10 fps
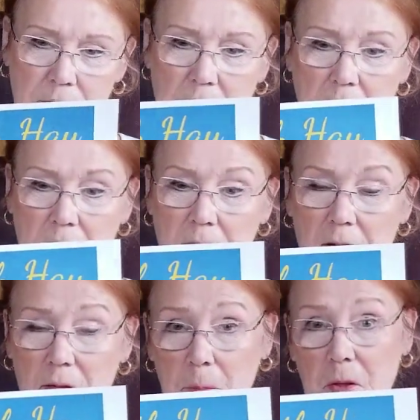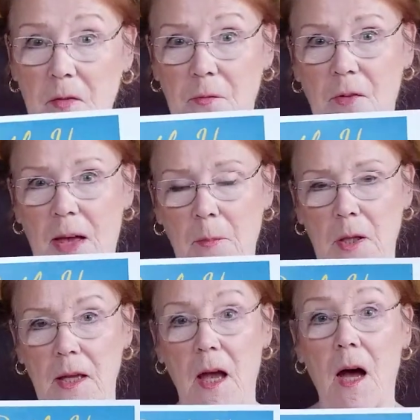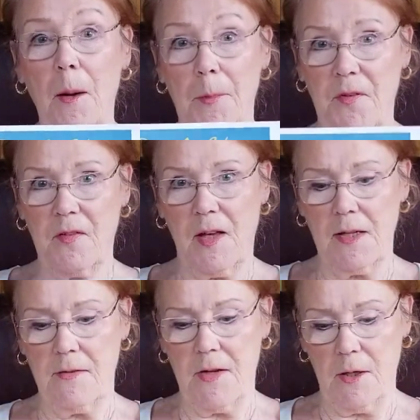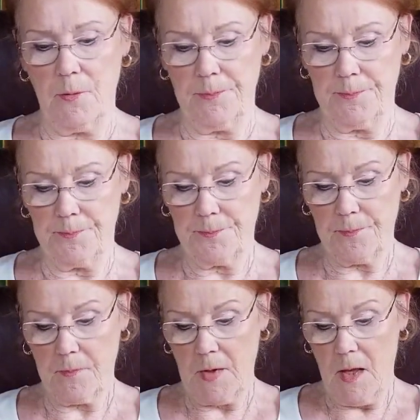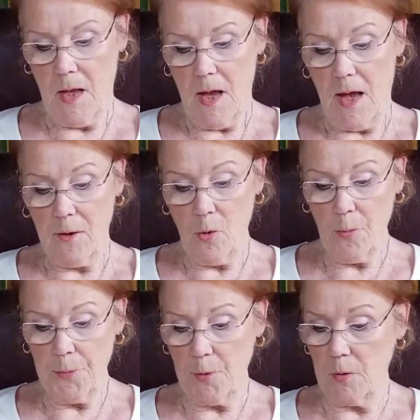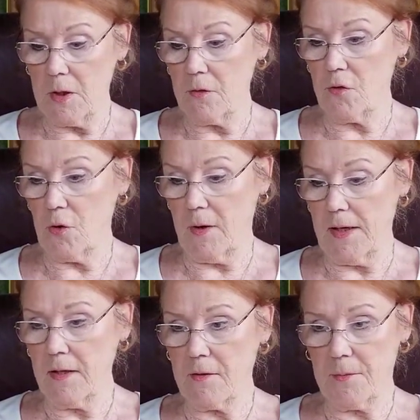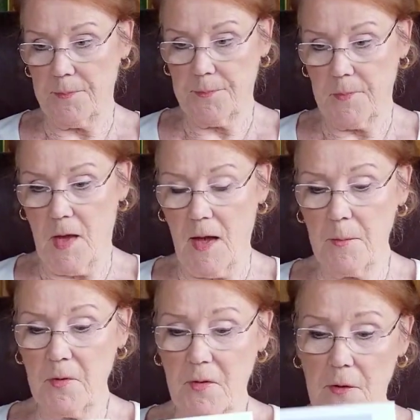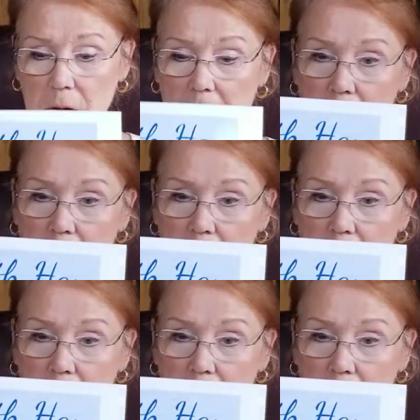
in Elizabeth's family upside down. I hope you'll enjoy it. I'm certainly